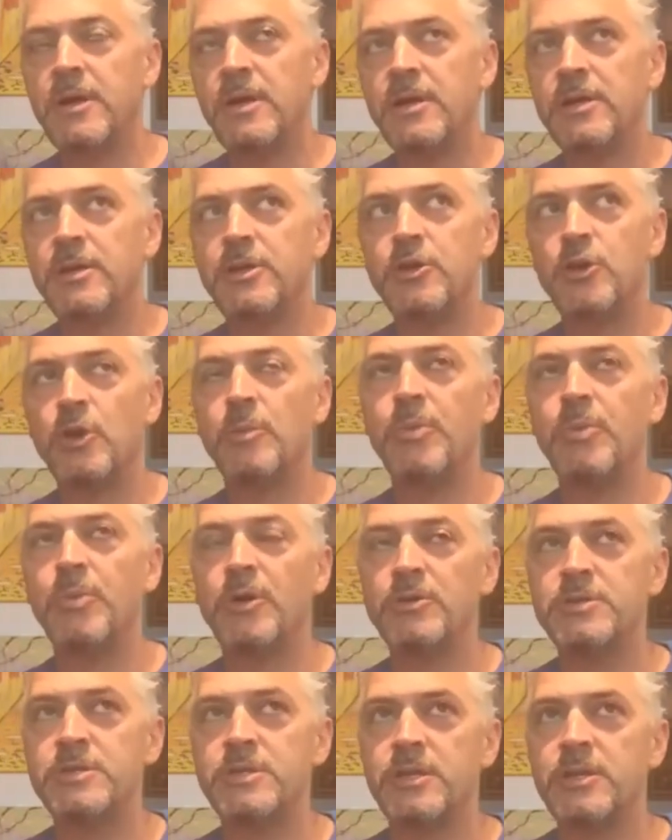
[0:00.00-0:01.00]
your
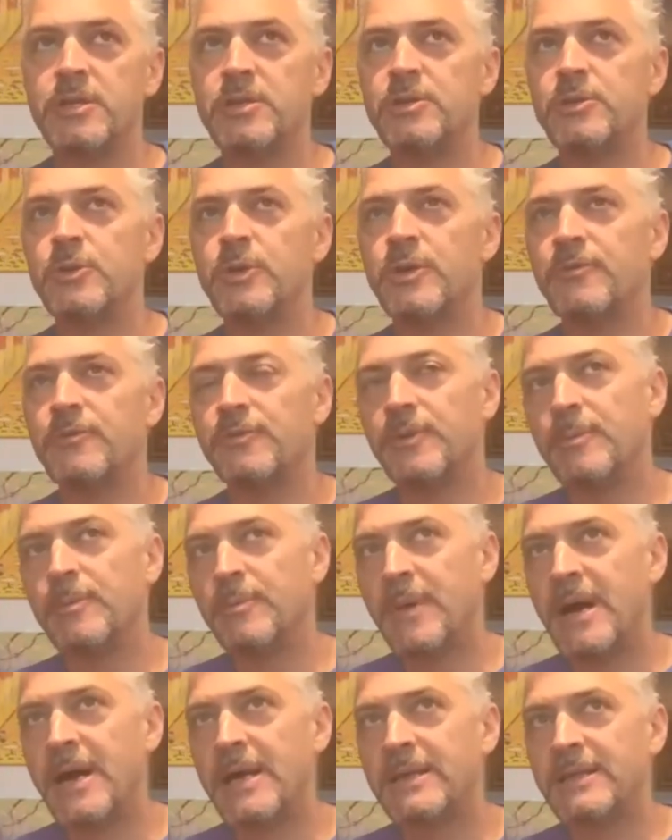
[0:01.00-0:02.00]
posts that you're doing for
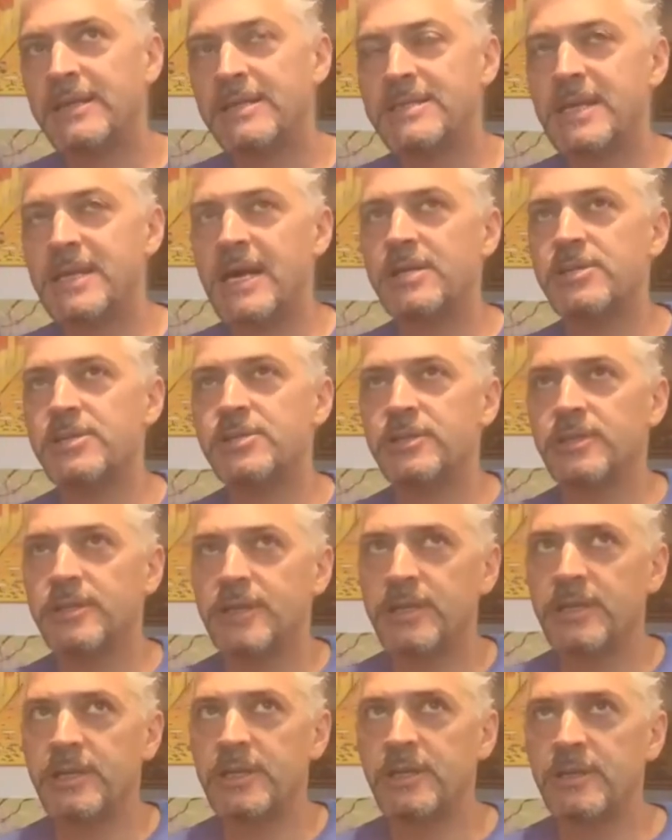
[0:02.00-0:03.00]
Mike that's
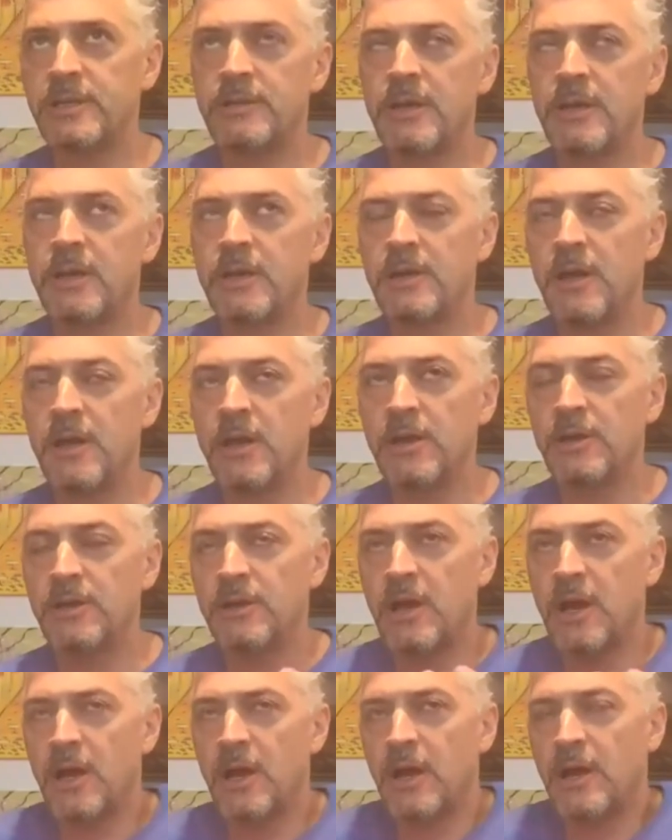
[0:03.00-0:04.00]
actually either
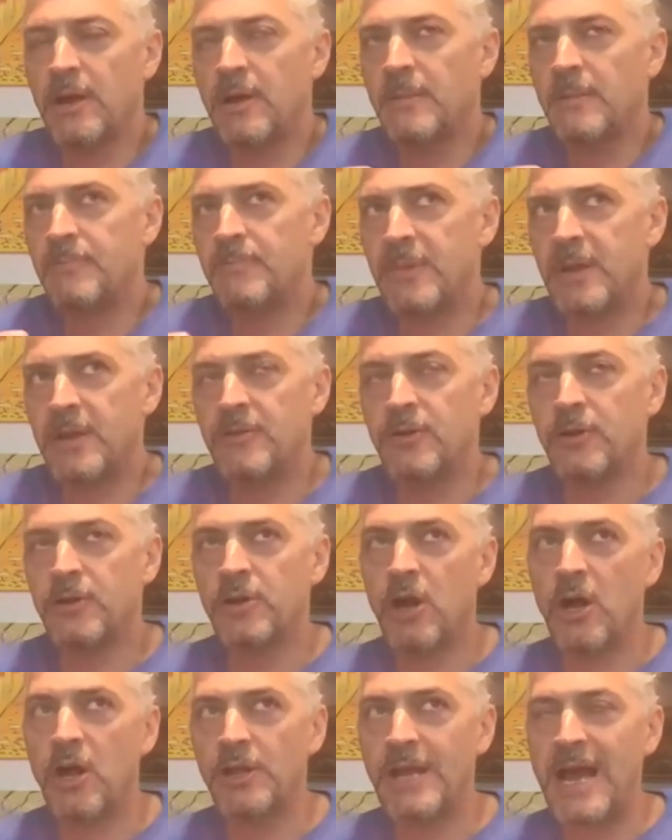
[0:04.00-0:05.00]
a
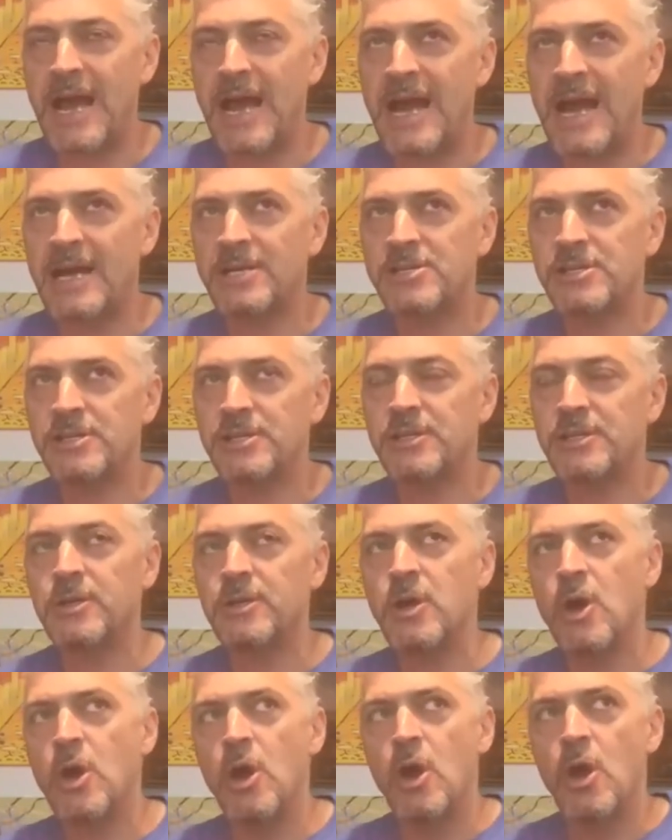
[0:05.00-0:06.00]
call to action
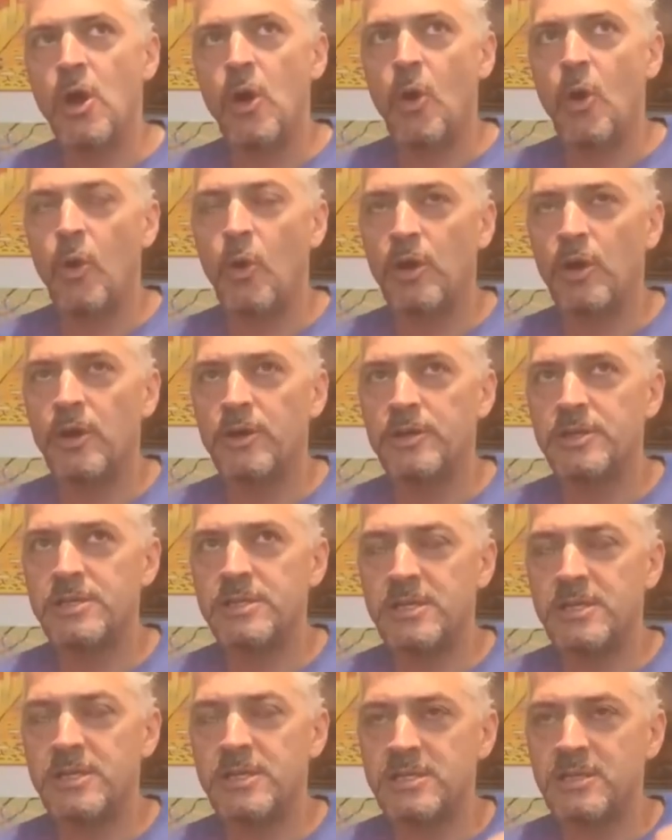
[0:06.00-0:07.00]
or is
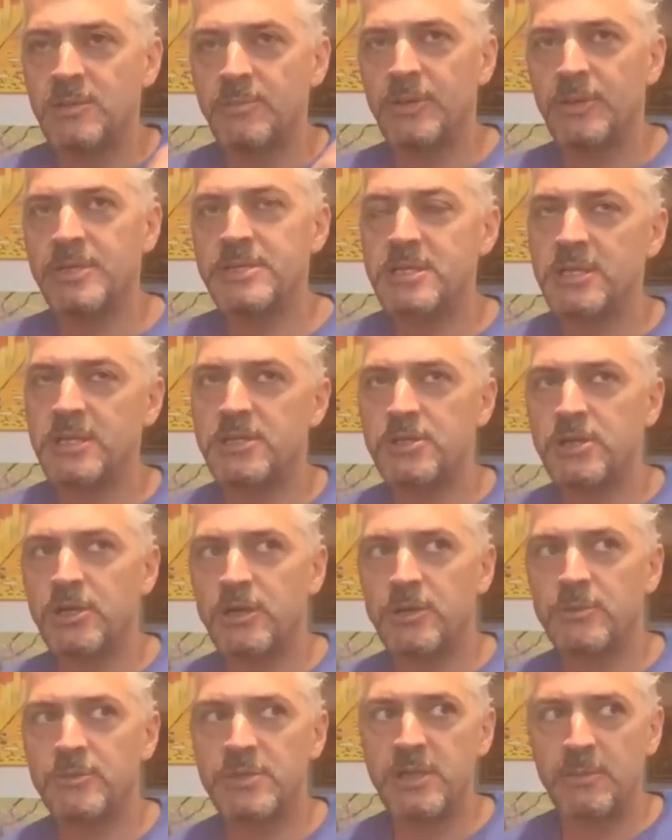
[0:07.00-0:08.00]
in simplistic
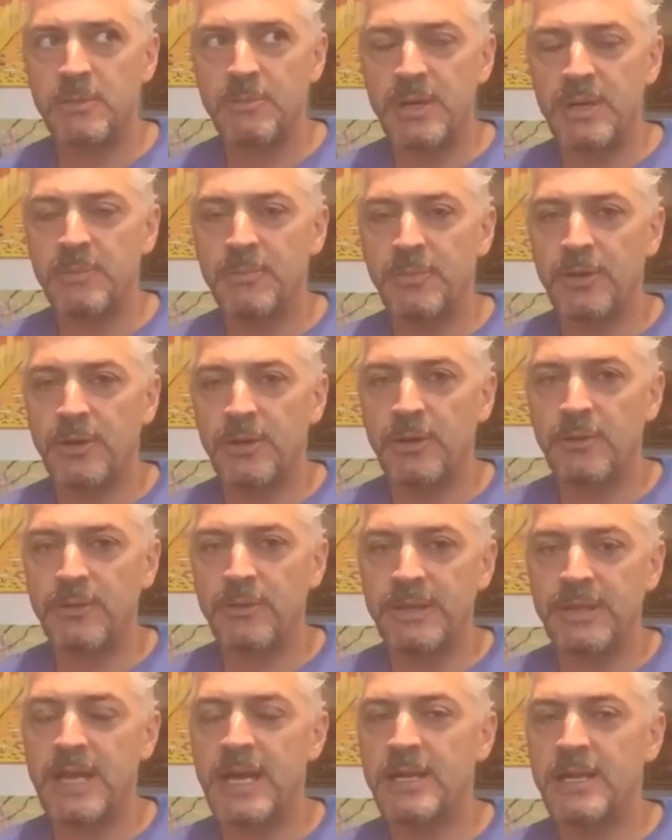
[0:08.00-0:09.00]
terms that people are
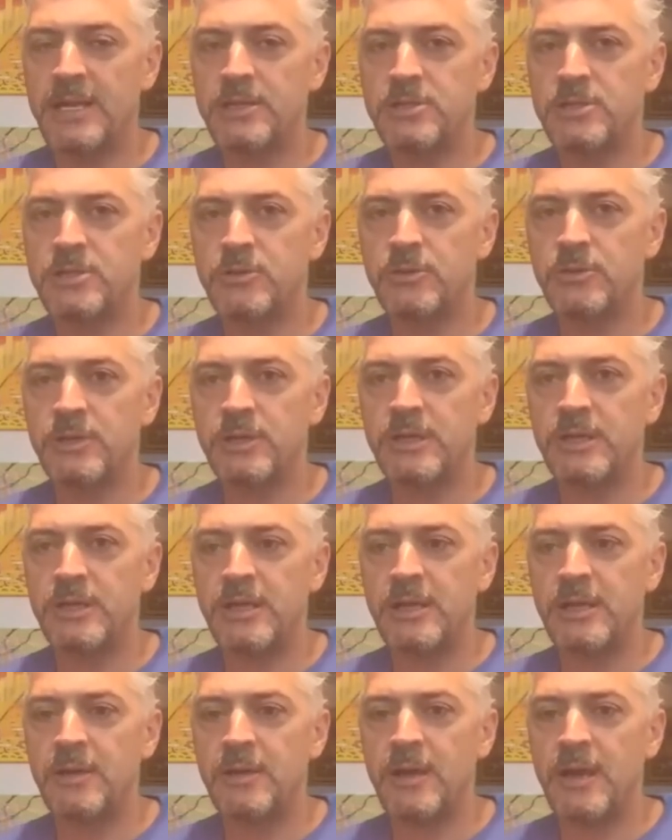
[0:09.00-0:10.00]
relating to it?
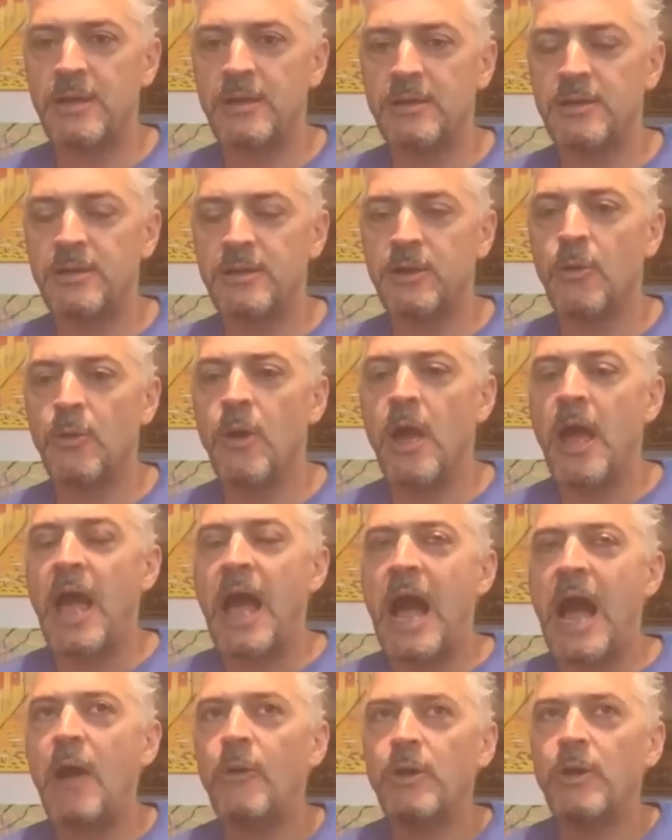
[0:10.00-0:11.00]
You know,
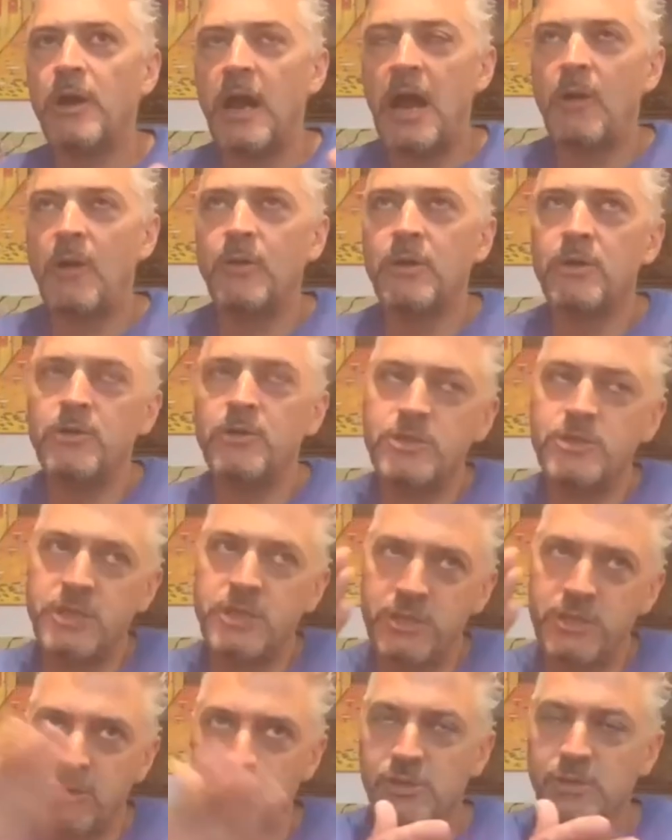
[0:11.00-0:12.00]
how are you using
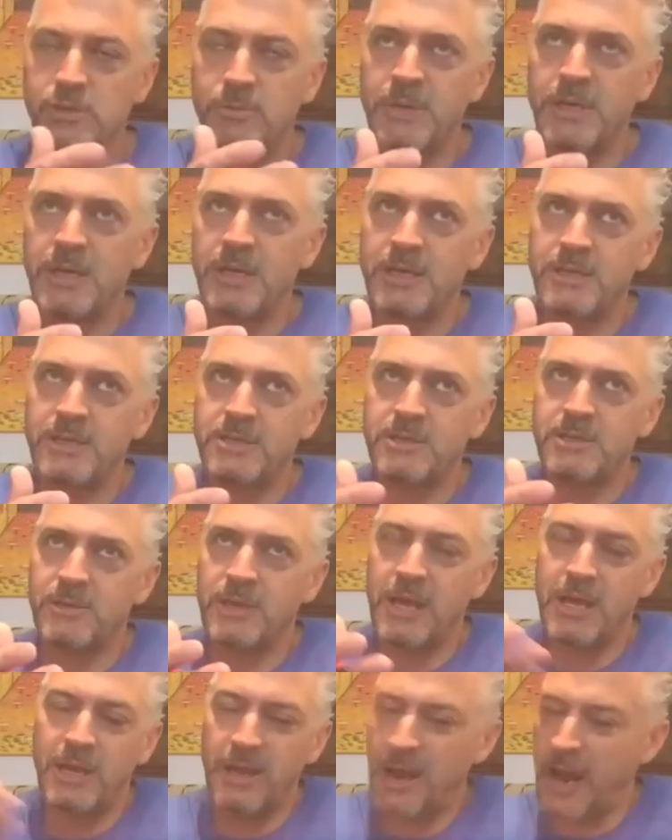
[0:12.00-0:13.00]
social media to,
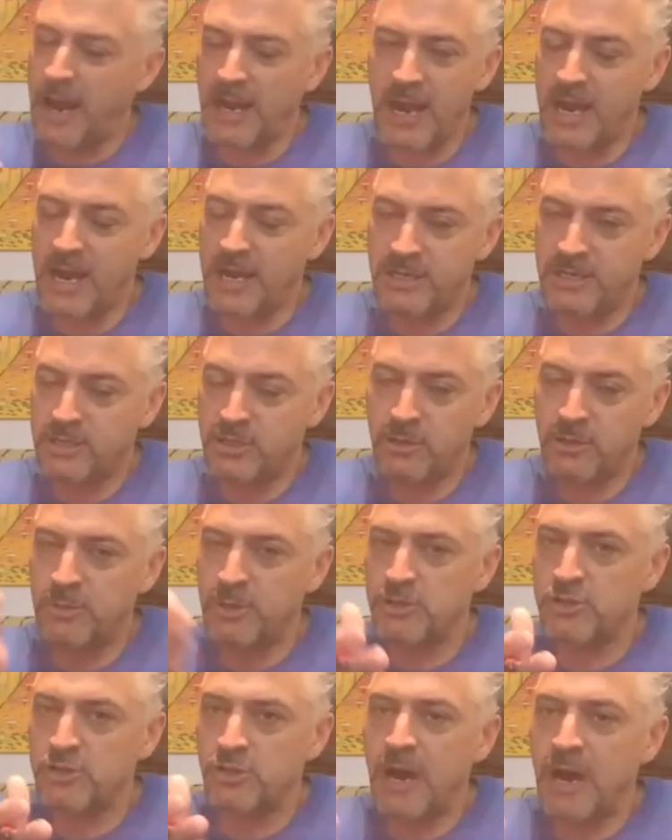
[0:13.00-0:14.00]
and I assume you're
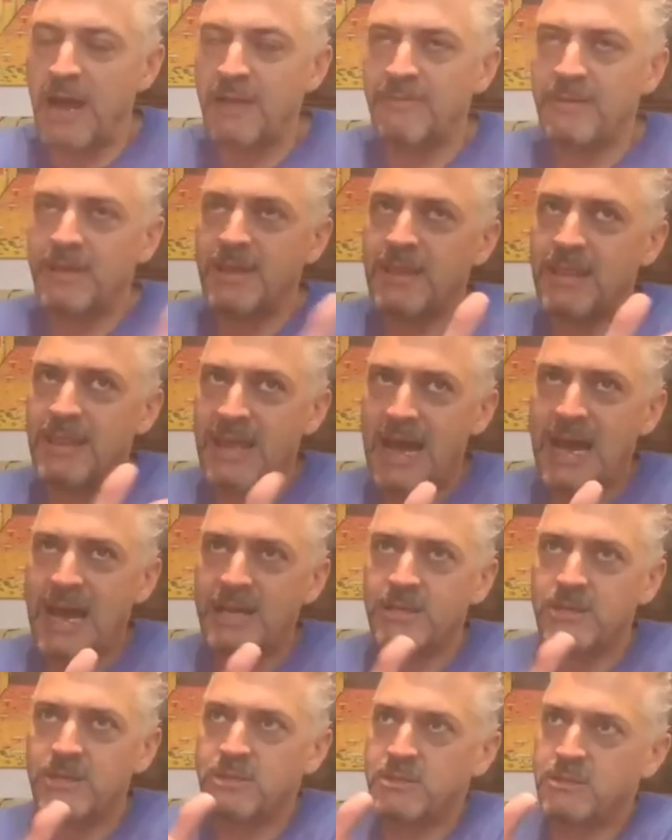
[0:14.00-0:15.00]
driving
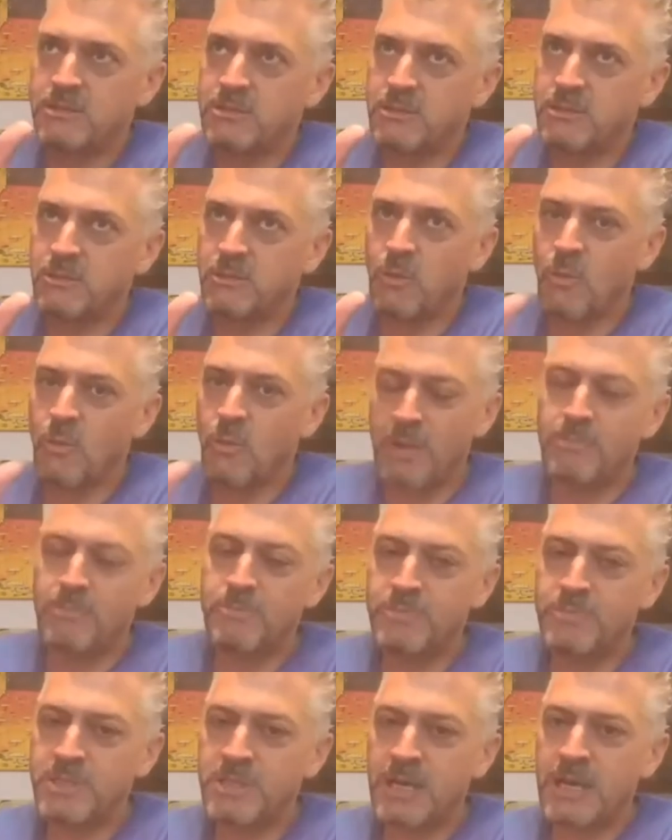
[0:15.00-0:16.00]
that to a
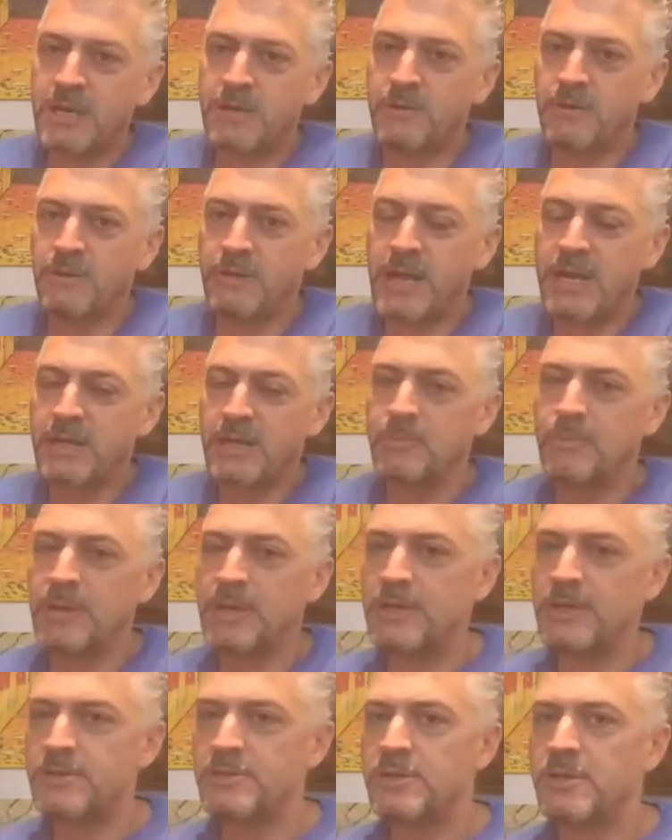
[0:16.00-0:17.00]
website or a landing
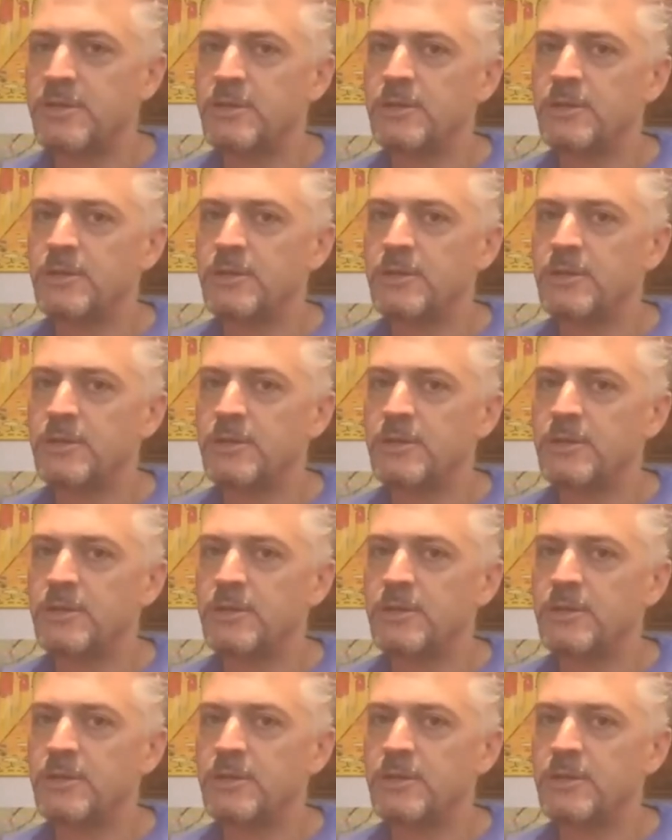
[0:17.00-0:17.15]
page?